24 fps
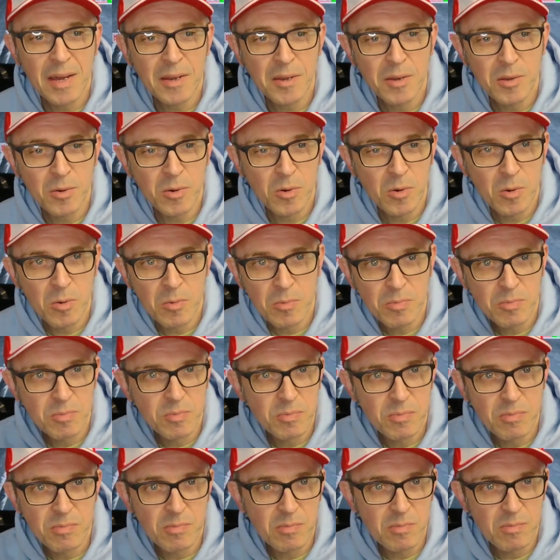your
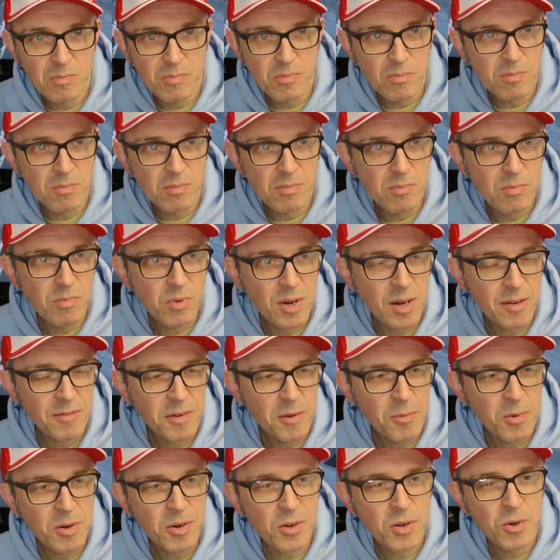whatever you
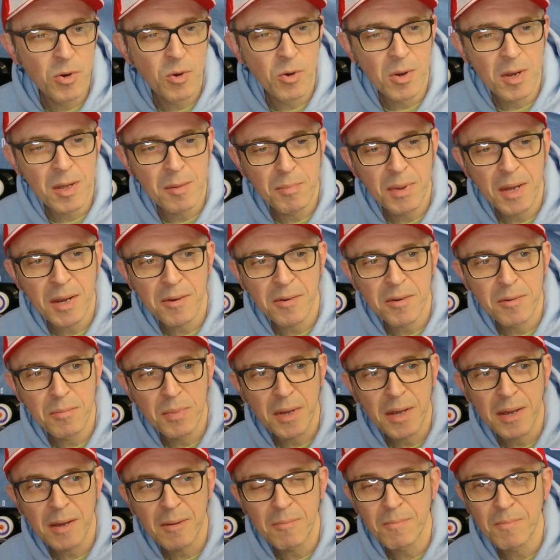want to call it bigger and
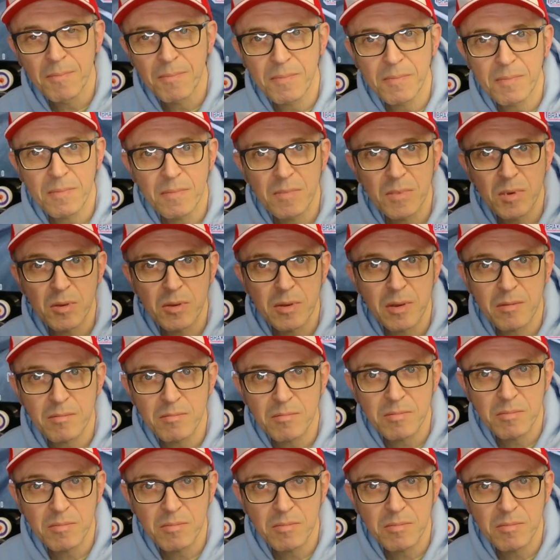bigger. It's a